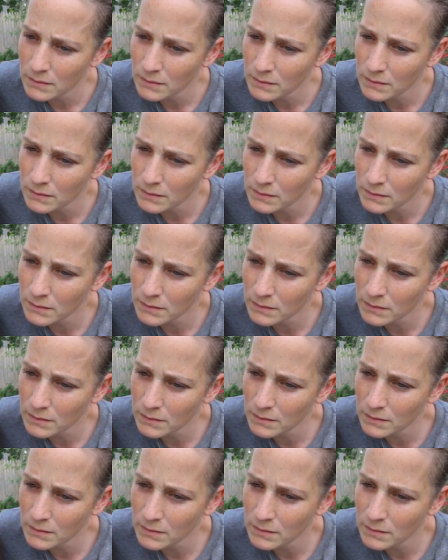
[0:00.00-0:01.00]

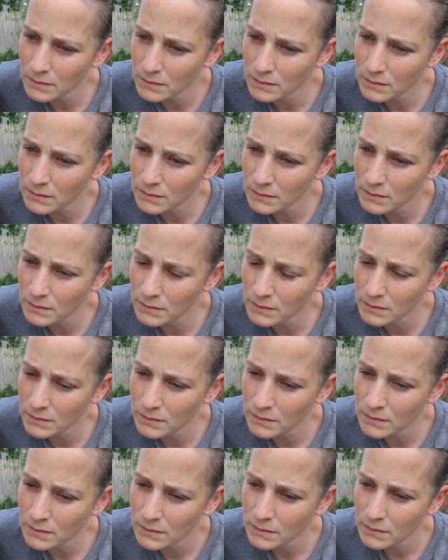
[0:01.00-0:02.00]

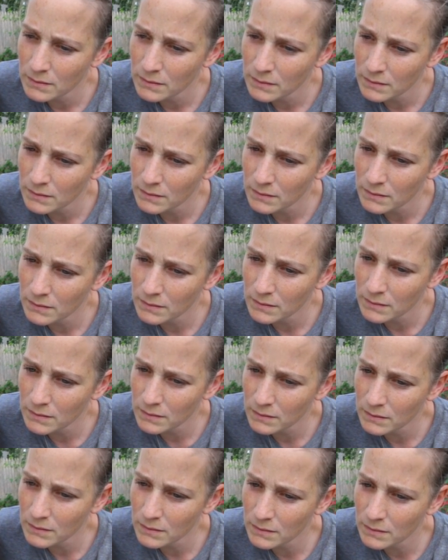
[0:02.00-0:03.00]

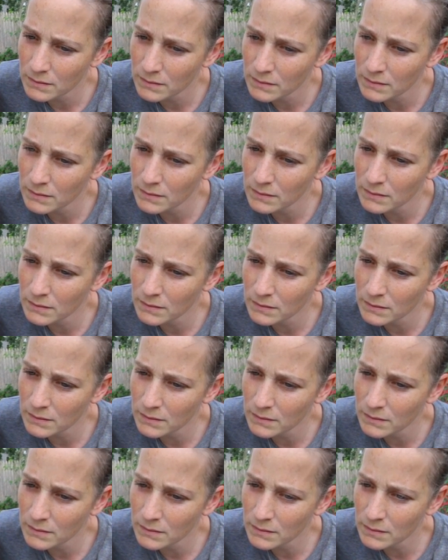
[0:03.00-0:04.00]

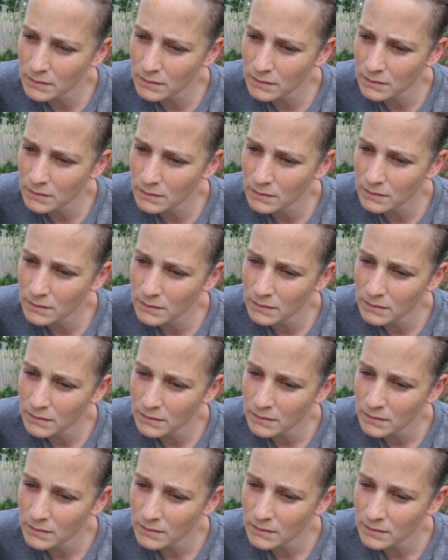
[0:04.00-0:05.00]

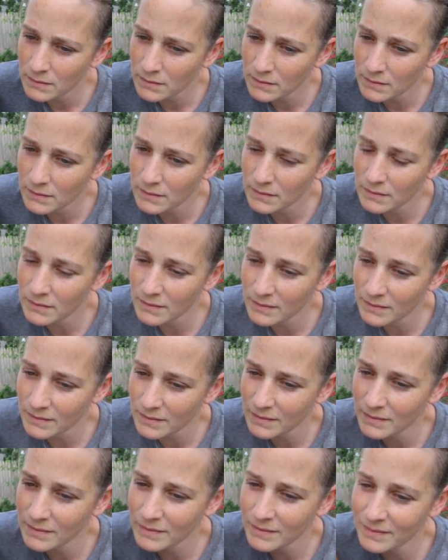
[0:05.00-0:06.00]

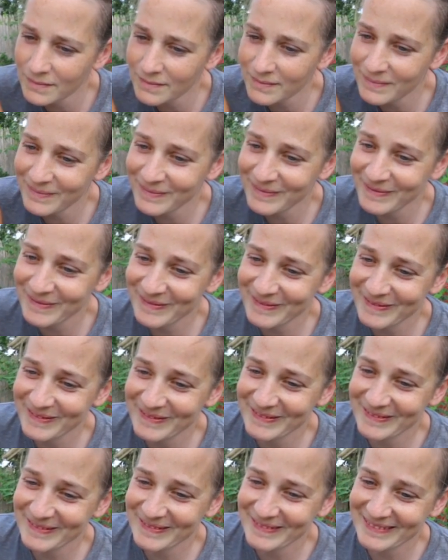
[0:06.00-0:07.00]

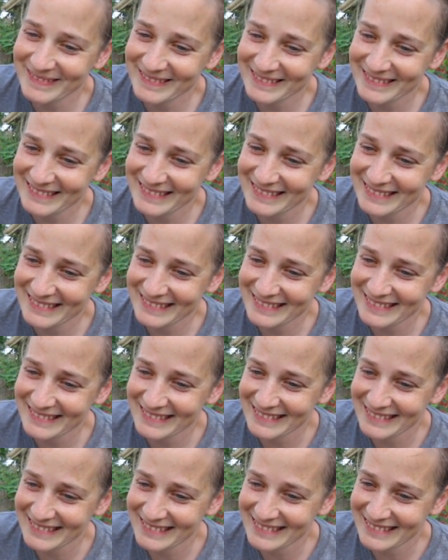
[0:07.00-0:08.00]
(silent)